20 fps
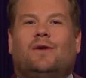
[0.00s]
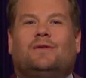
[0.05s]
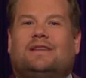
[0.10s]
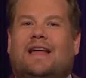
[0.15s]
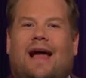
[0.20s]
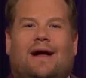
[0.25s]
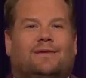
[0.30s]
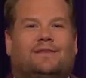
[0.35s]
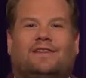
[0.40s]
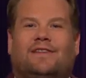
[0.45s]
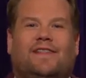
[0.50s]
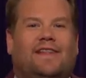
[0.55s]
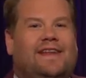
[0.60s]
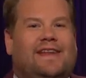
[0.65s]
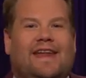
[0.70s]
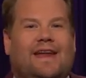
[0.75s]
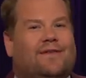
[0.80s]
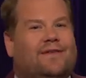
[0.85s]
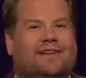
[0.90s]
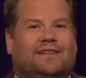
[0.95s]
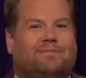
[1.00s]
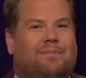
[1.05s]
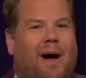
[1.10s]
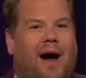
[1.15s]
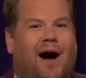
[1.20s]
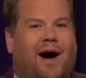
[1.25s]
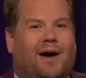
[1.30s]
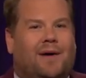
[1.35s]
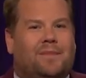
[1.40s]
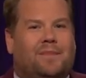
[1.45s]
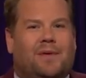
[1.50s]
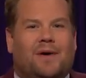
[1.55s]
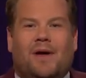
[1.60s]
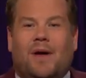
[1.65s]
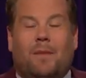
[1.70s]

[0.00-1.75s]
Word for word: down to the nearest pub,